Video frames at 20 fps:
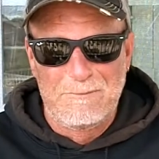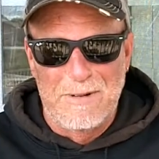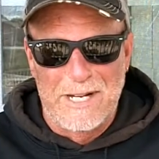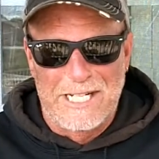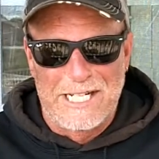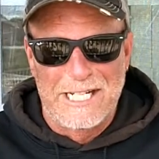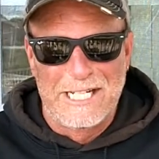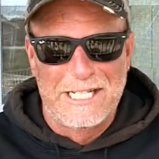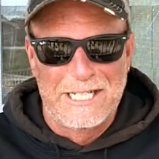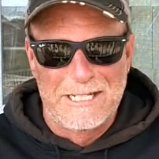
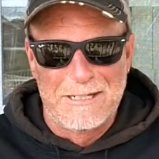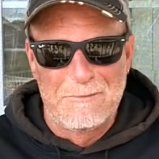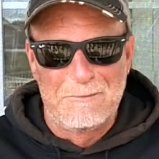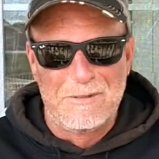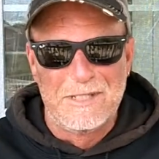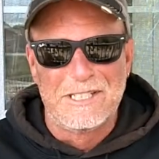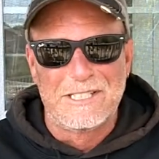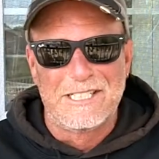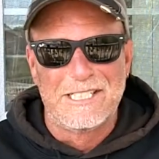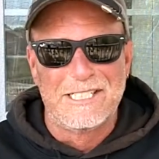making it a
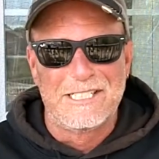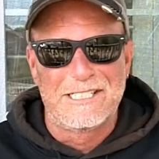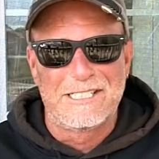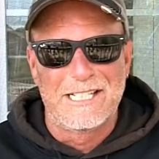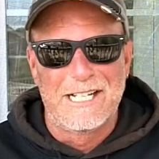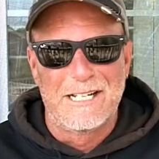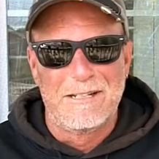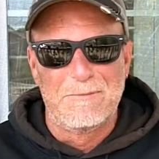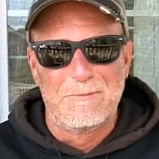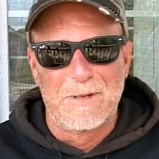
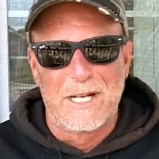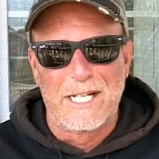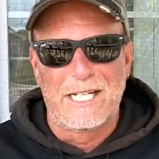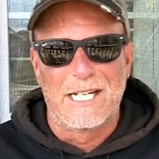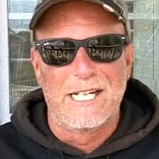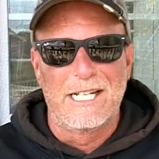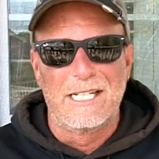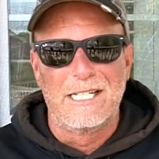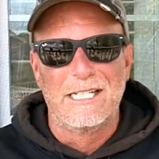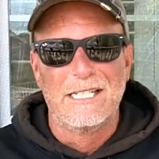business and
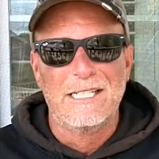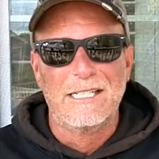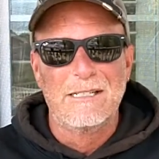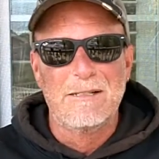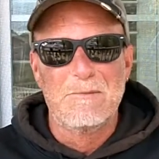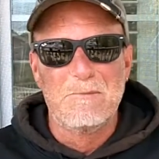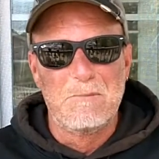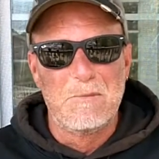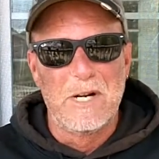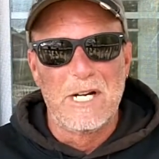making
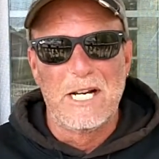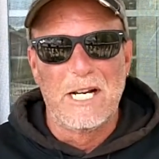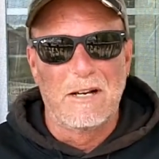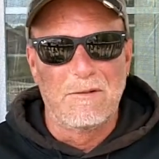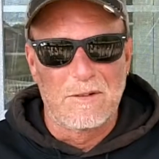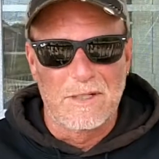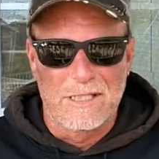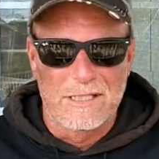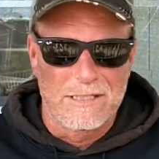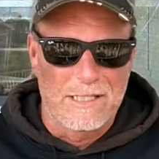money
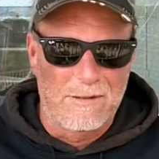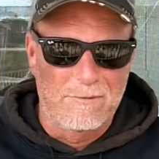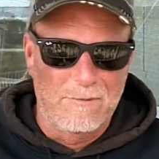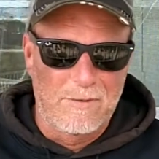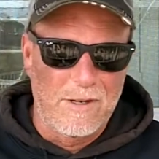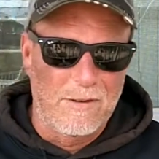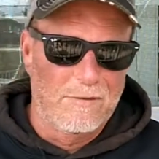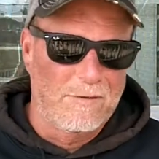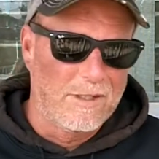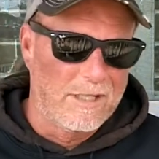off it, because I've
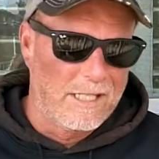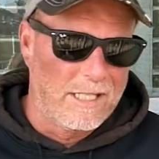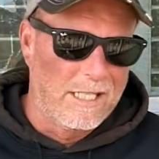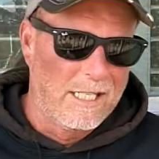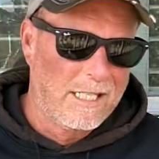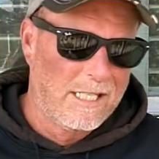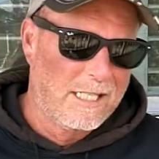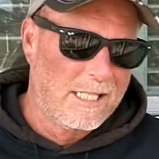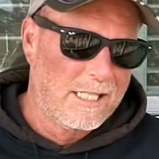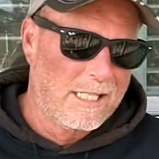definitely
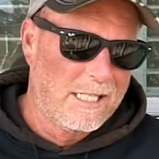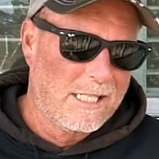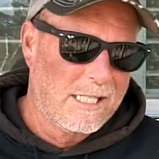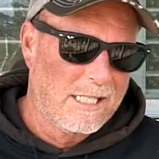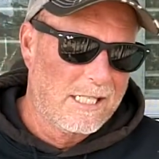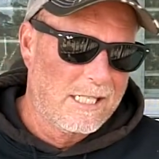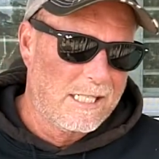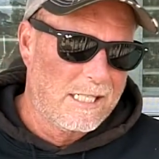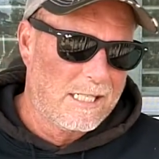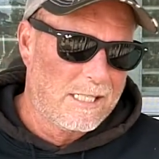
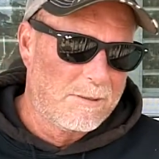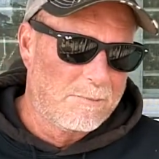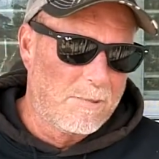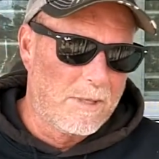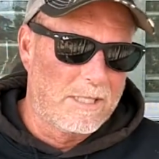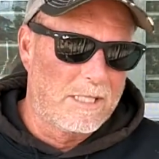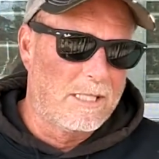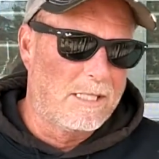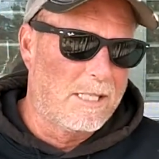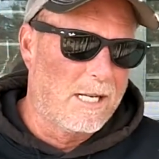
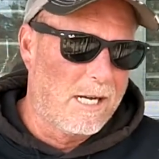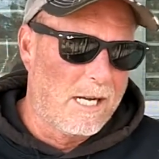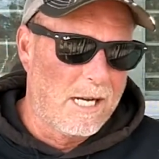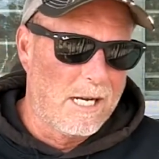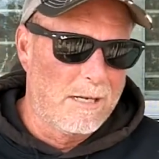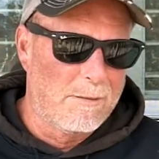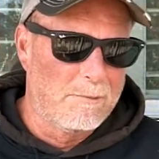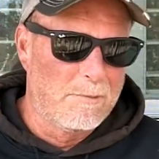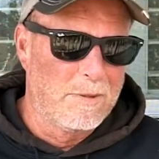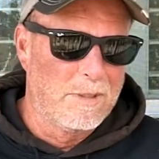spent the
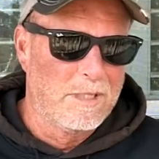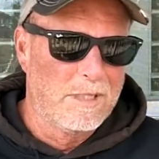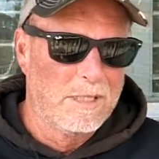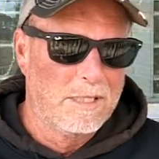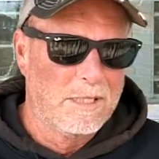time.